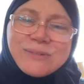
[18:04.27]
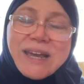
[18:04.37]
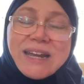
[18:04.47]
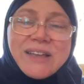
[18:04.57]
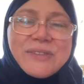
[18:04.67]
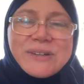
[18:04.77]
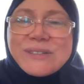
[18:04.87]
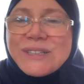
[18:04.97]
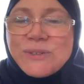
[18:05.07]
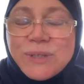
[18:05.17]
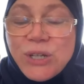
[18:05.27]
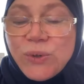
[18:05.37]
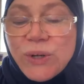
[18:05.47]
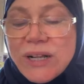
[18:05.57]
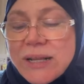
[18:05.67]
he's right. And there was this really
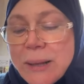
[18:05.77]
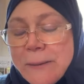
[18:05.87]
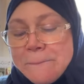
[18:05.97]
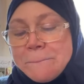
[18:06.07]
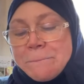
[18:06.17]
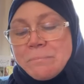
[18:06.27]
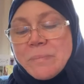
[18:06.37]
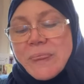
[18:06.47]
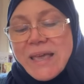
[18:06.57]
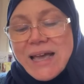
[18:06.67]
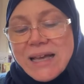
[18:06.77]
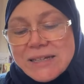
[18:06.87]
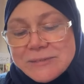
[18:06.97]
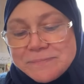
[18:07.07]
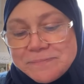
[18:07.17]
cool,
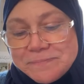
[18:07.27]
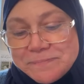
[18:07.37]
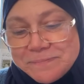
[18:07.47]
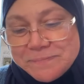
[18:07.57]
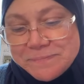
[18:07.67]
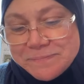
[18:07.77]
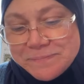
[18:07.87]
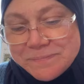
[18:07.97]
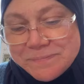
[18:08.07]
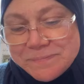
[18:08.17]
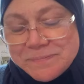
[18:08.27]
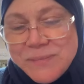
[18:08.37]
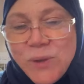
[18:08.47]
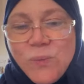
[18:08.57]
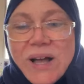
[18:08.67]
there
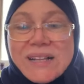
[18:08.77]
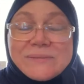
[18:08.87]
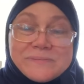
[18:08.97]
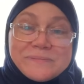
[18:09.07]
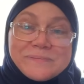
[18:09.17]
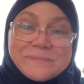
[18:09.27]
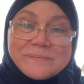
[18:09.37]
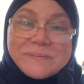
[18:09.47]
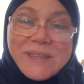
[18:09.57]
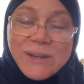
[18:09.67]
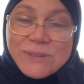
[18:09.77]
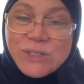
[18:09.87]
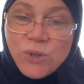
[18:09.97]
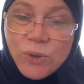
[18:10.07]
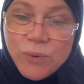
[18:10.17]
was
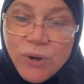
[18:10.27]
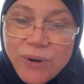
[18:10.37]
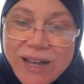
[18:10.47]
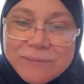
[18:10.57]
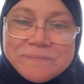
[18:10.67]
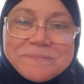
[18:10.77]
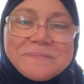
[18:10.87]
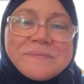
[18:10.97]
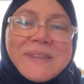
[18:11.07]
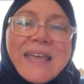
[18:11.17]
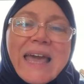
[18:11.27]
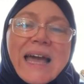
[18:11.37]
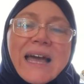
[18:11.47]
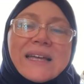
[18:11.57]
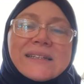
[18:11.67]
a cool program.
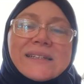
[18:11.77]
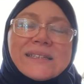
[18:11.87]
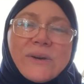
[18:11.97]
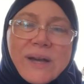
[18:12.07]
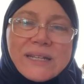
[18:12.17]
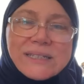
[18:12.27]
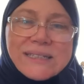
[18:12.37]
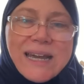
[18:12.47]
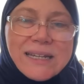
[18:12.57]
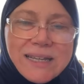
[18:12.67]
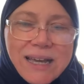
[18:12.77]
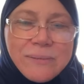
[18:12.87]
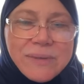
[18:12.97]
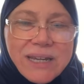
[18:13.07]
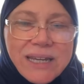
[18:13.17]
And so I decided, yeah,
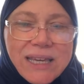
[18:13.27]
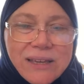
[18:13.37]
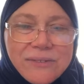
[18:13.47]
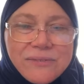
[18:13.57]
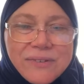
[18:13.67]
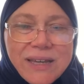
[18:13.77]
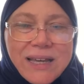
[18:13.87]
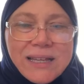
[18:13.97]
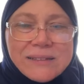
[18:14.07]
I'm going to give